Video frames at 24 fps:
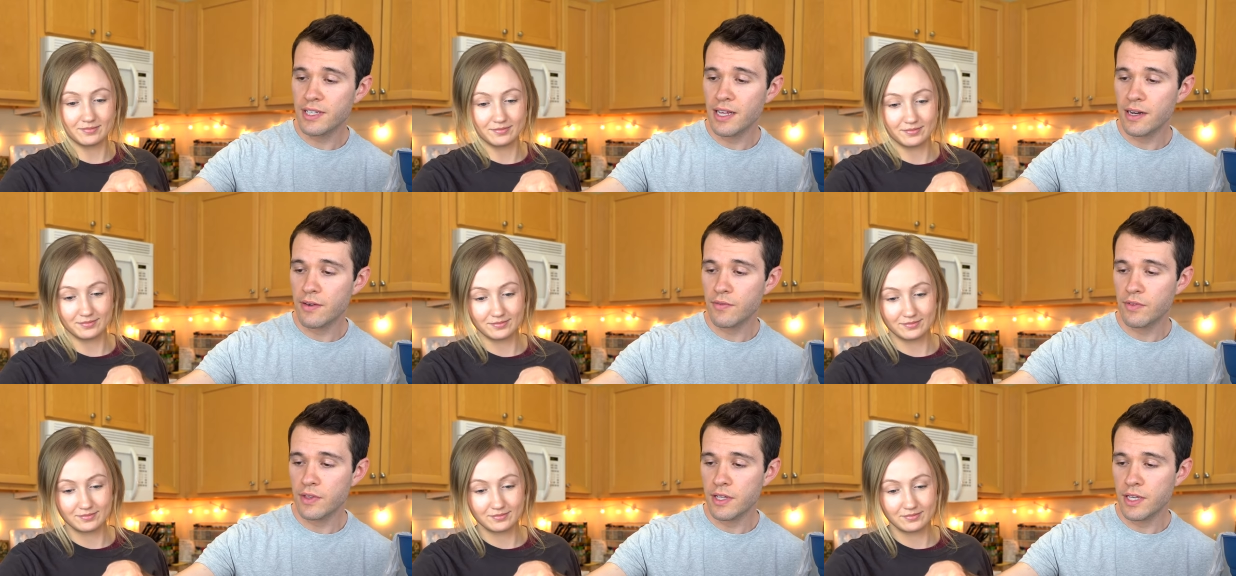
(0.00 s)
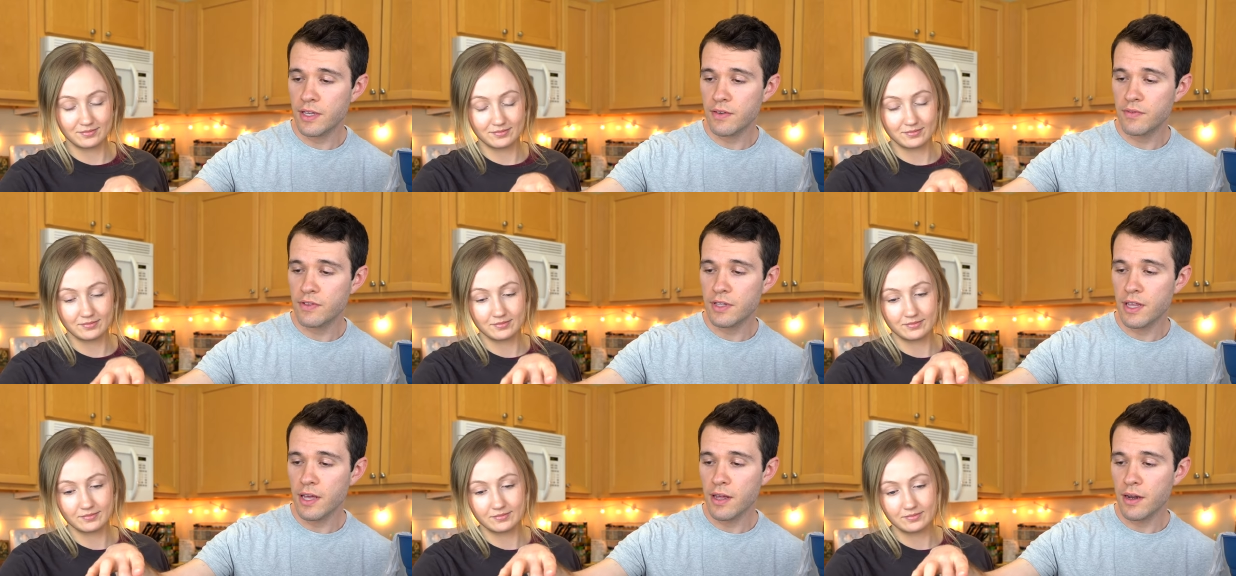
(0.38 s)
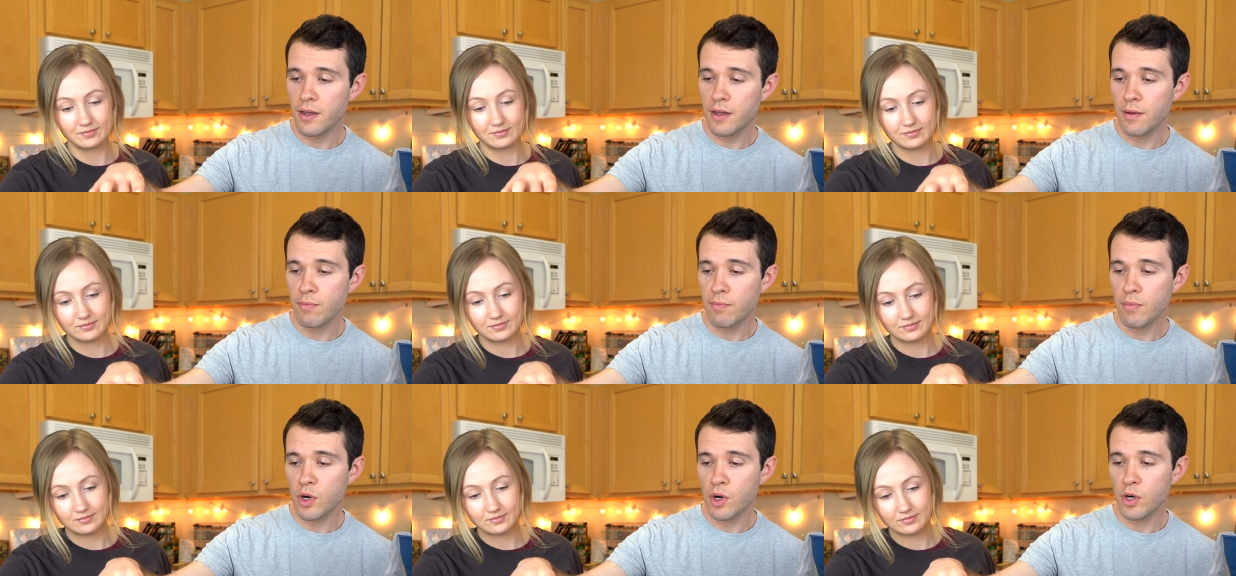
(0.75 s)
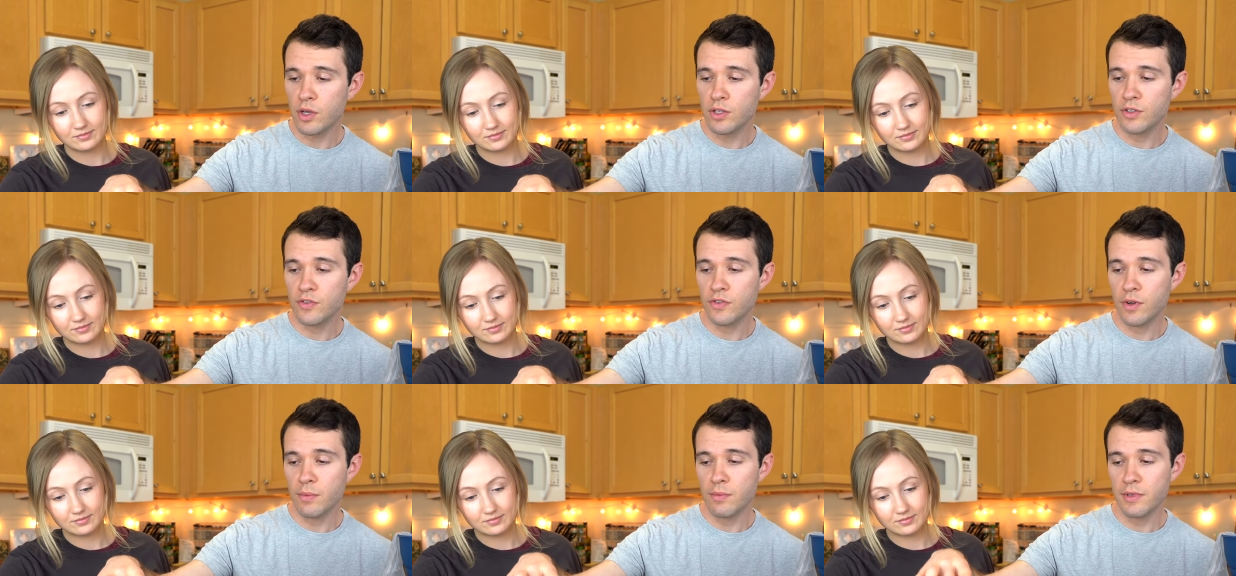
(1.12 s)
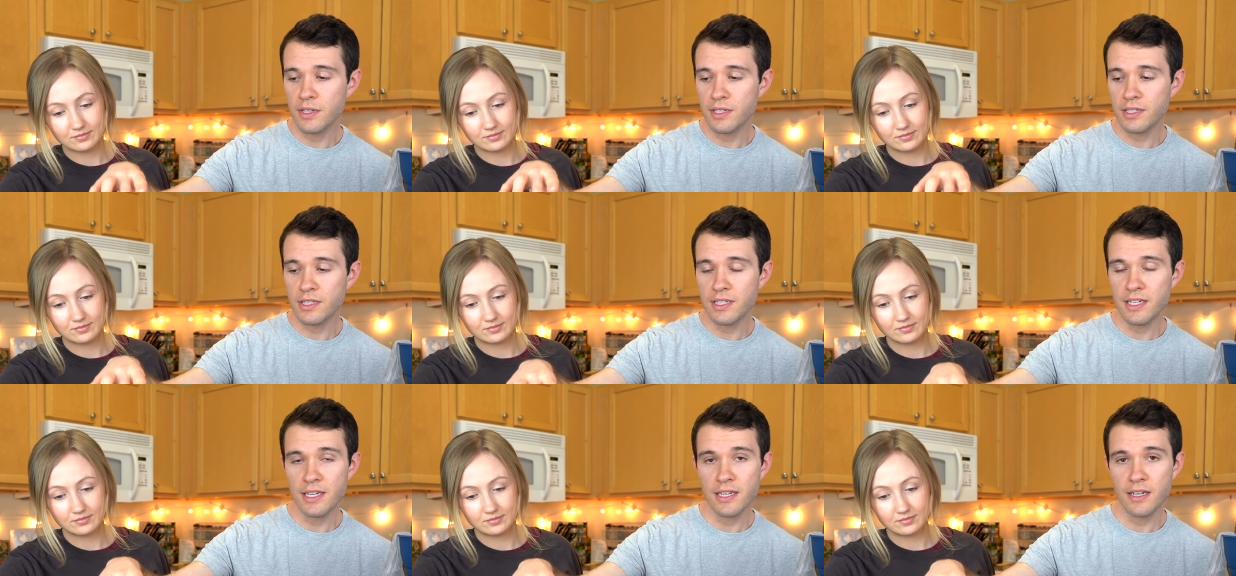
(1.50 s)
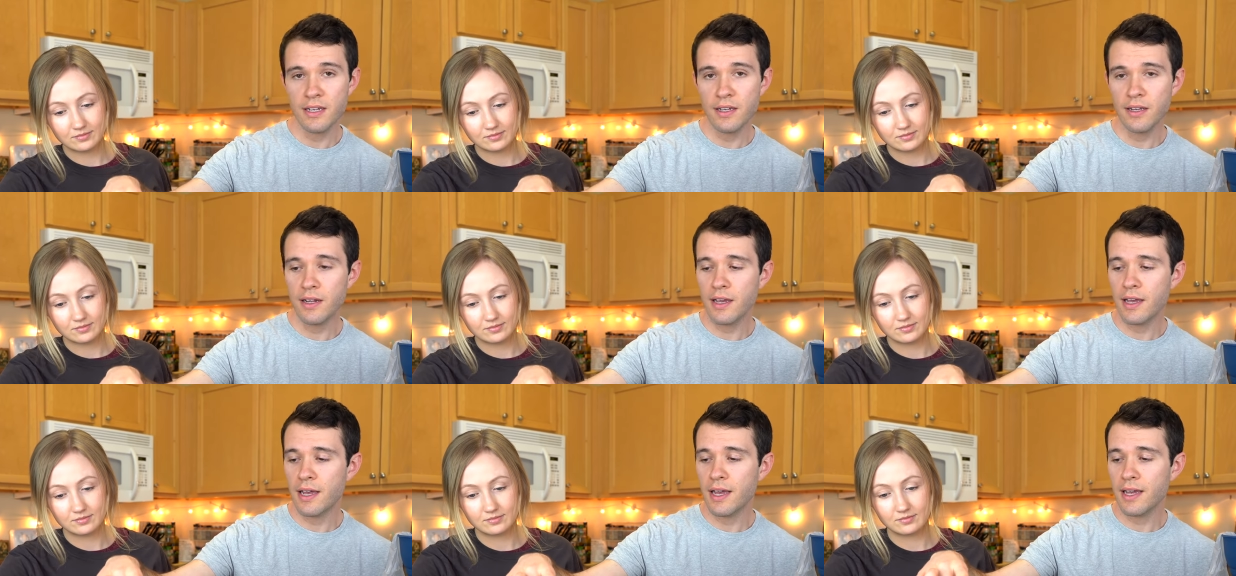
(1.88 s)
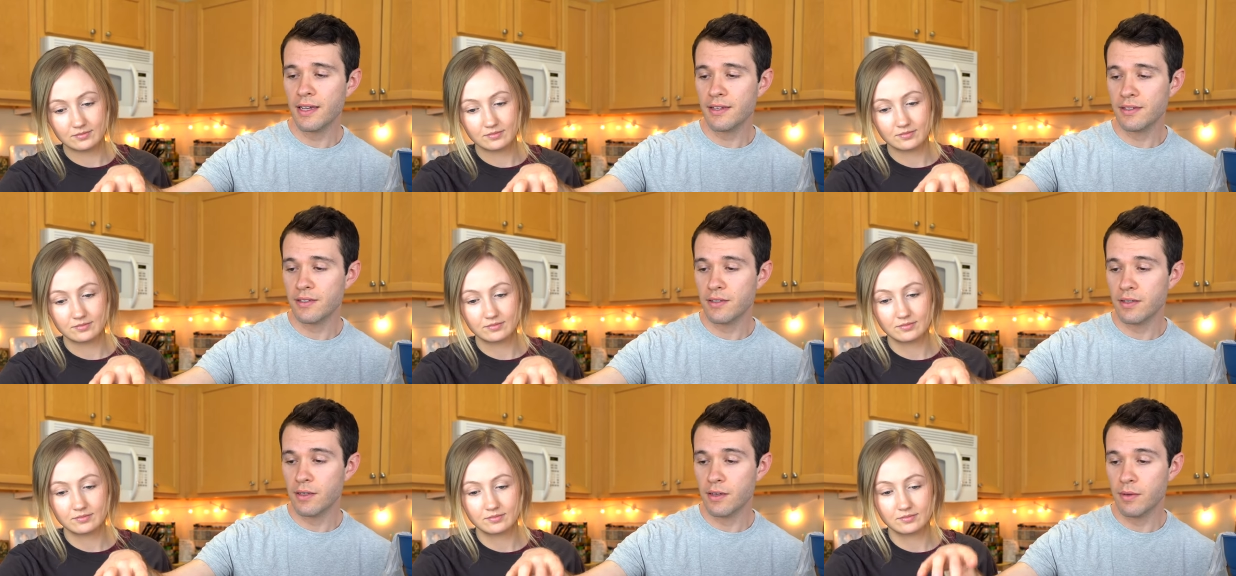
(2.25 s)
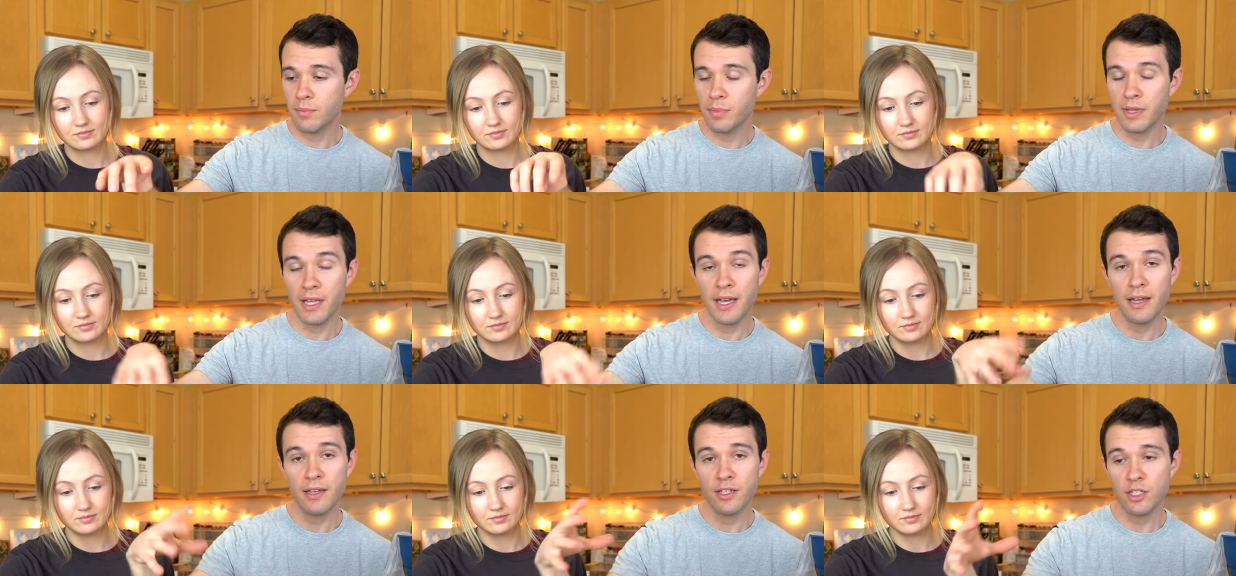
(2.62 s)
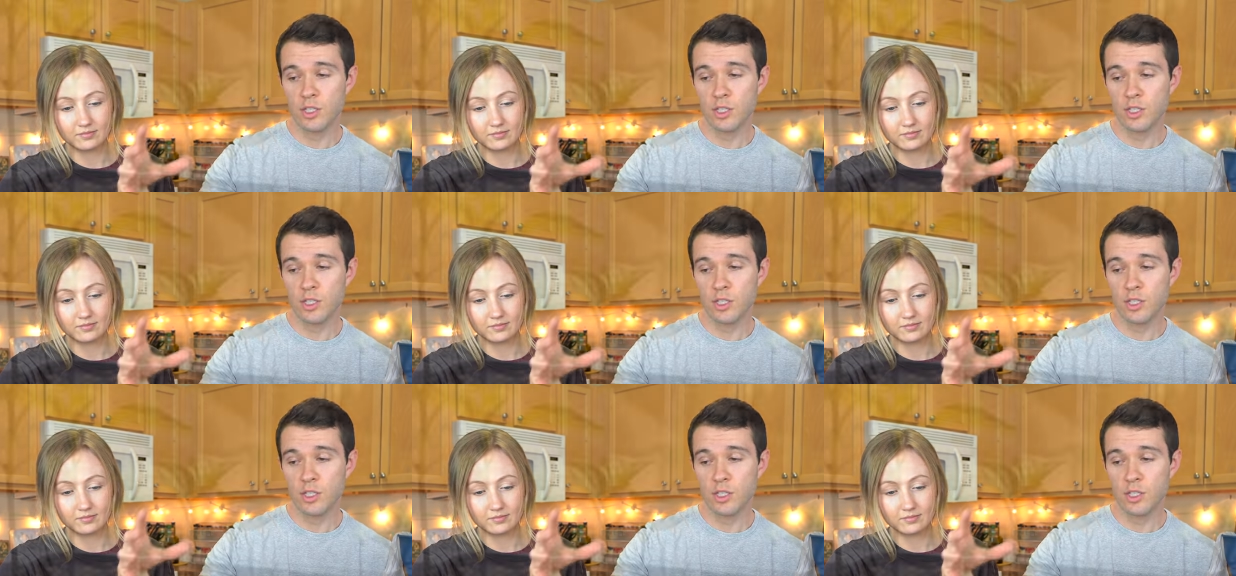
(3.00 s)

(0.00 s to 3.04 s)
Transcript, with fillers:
Speaker 1: set of leaves that emerge from the seed as the plant